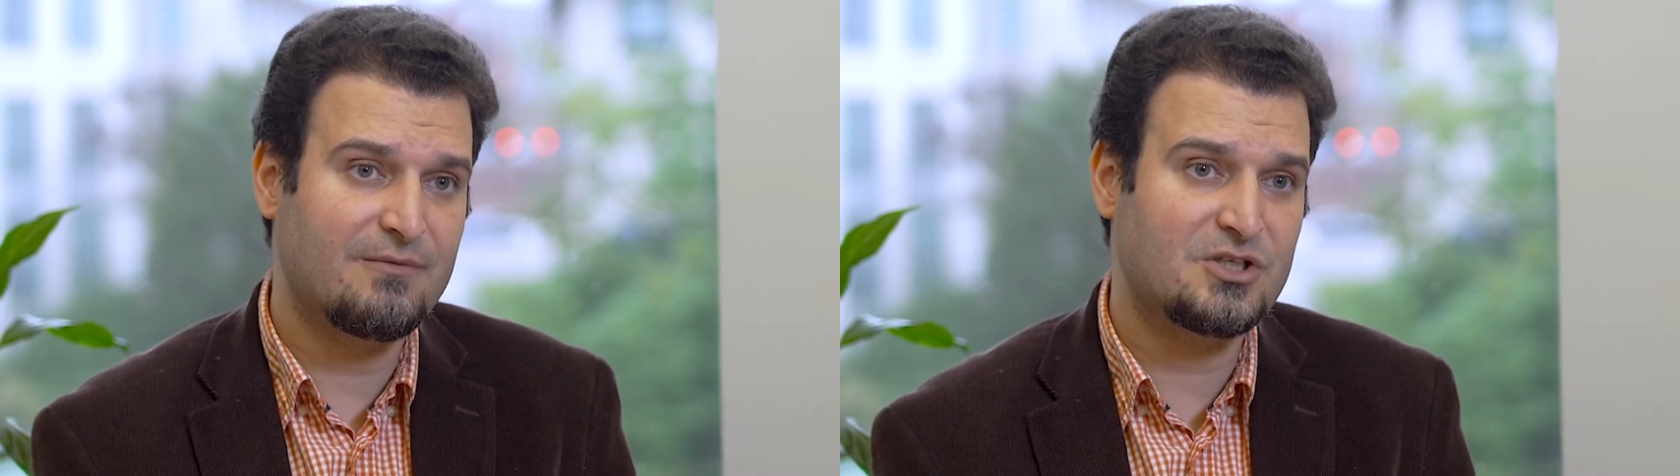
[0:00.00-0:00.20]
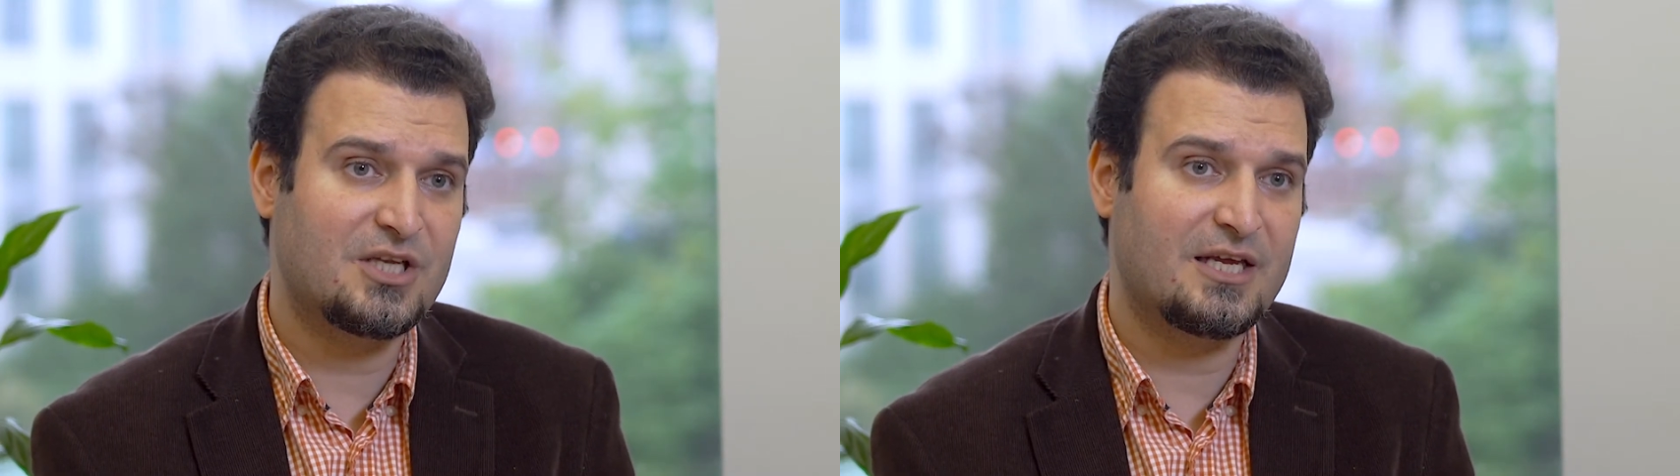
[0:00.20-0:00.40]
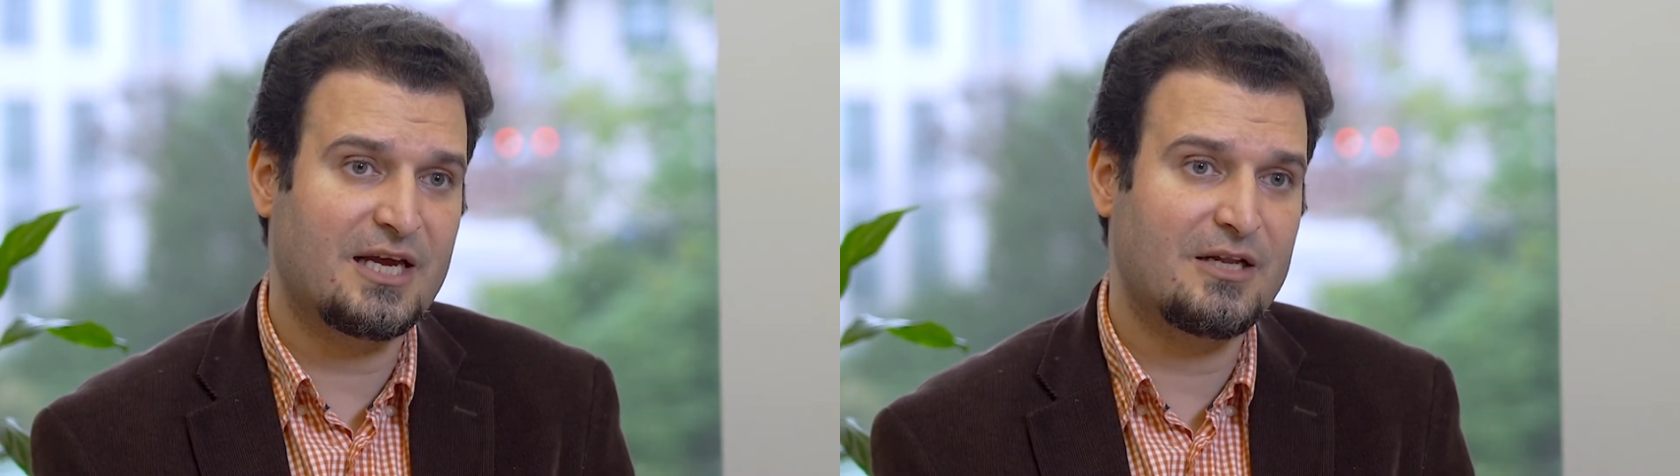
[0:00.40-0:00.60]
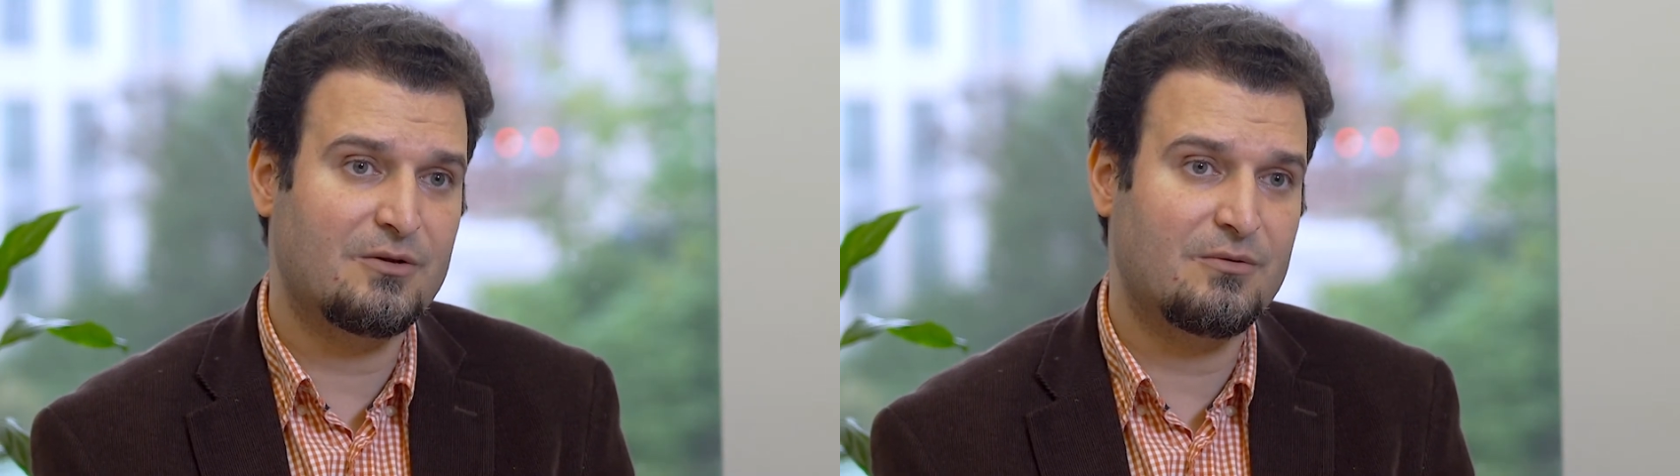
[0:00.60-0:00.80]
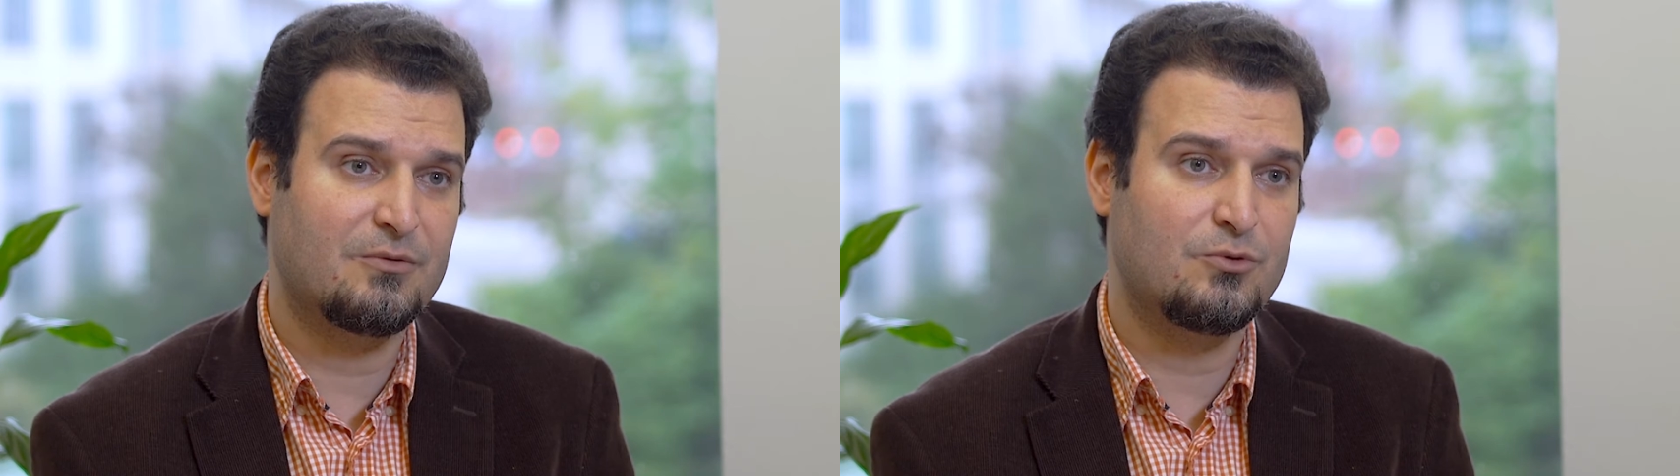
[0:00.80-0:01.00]
which they
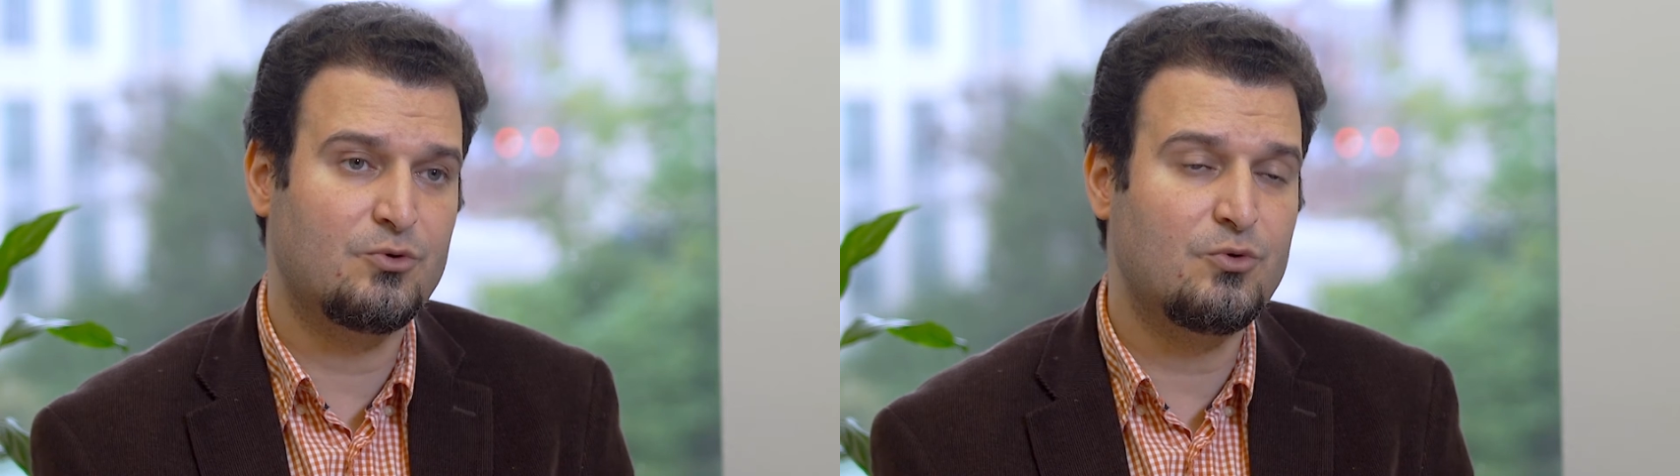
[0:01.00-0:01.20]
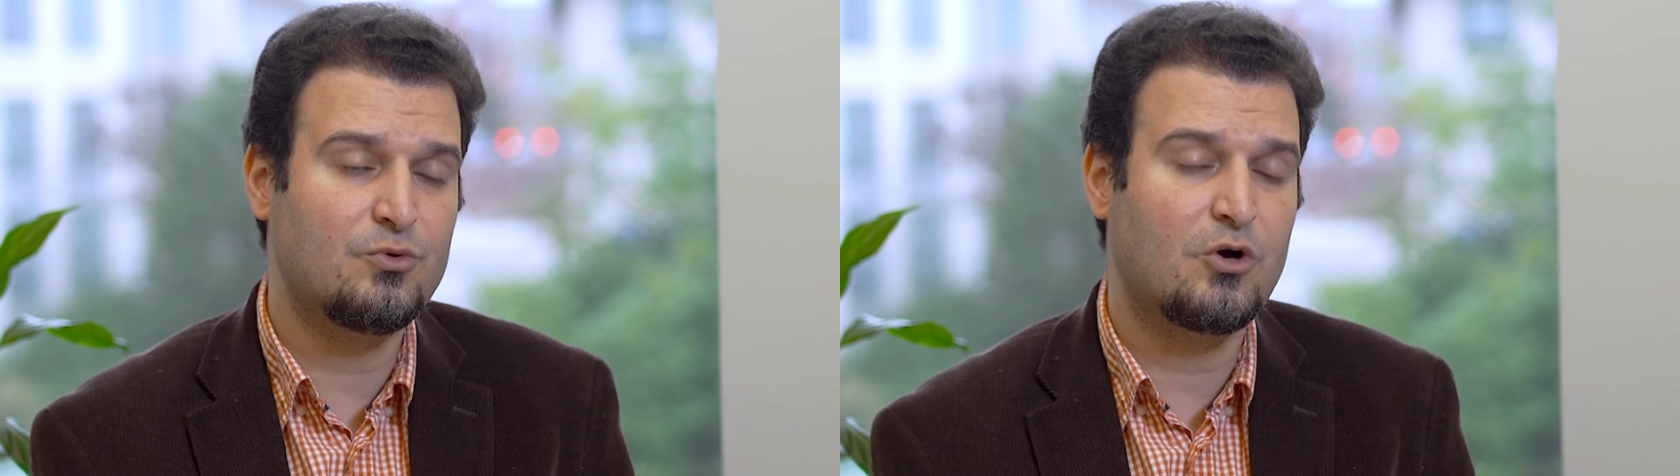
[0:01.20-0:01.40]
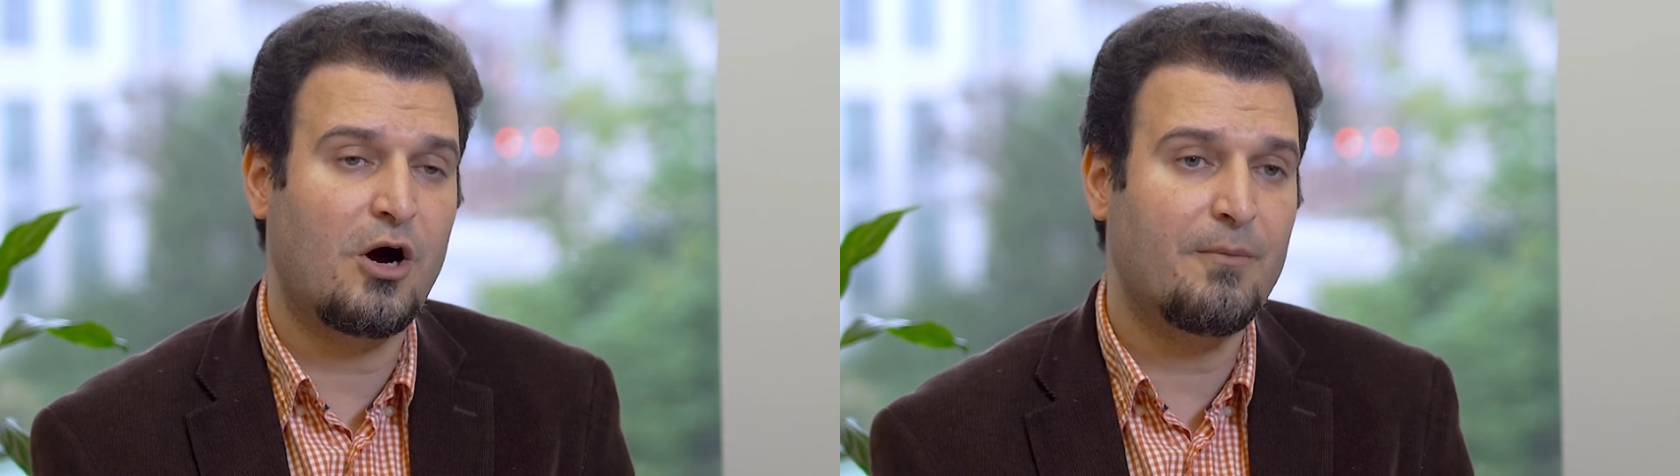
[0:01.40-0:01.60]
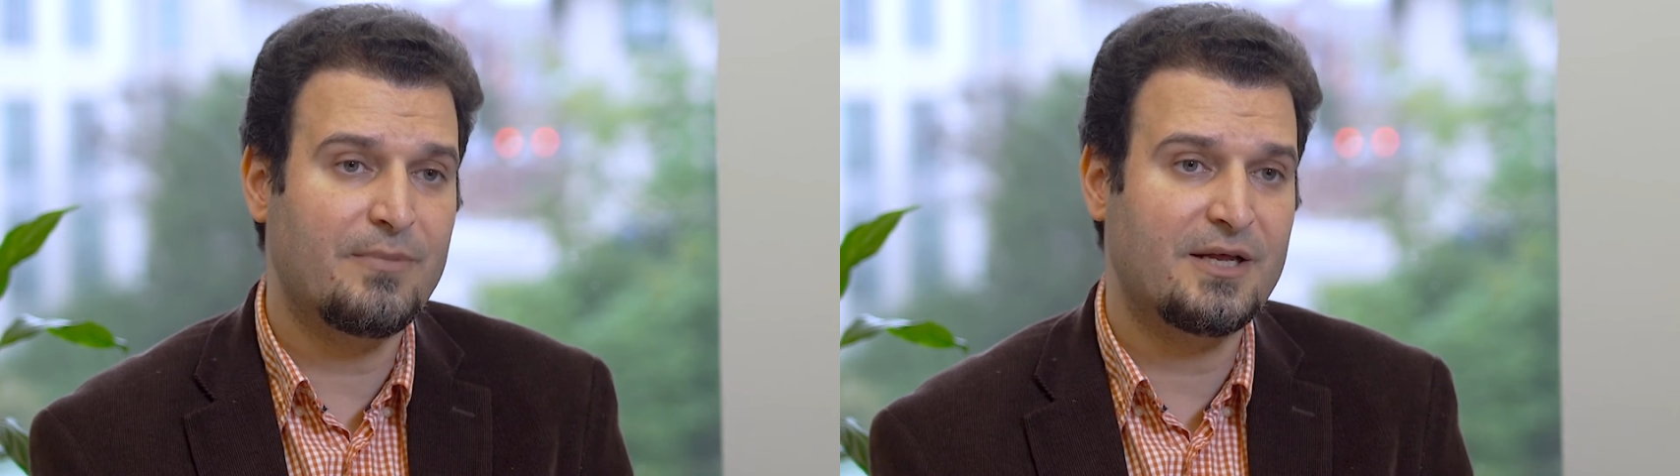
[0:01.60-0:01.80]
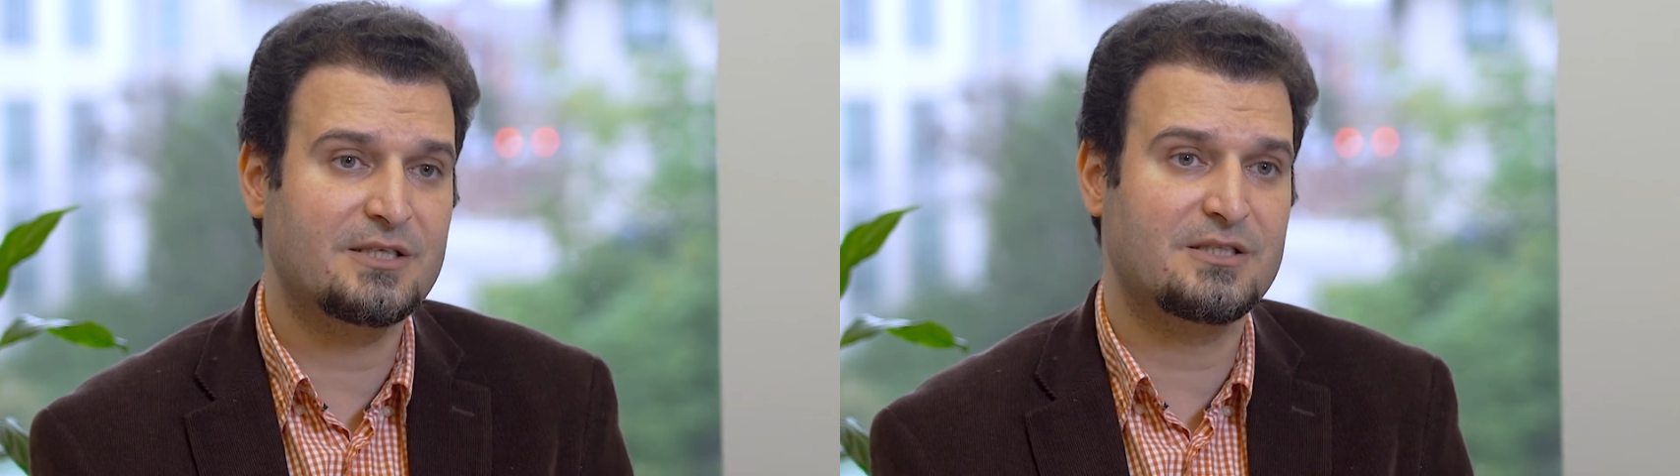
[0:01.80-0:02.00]
can do
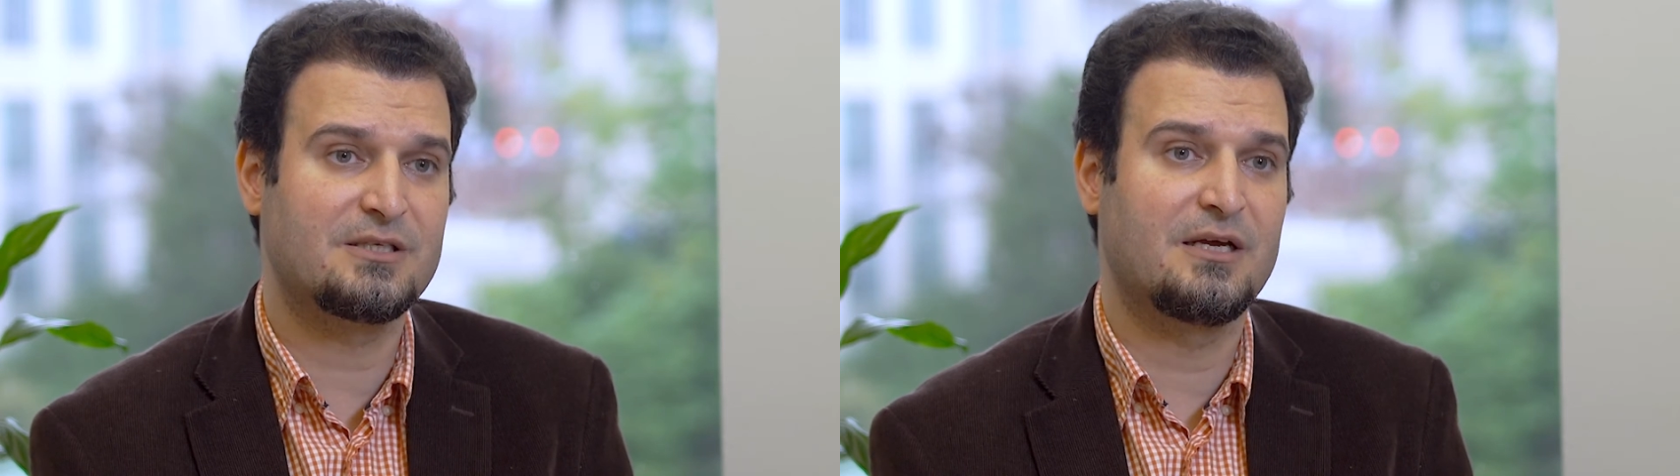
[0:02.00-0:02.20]
complex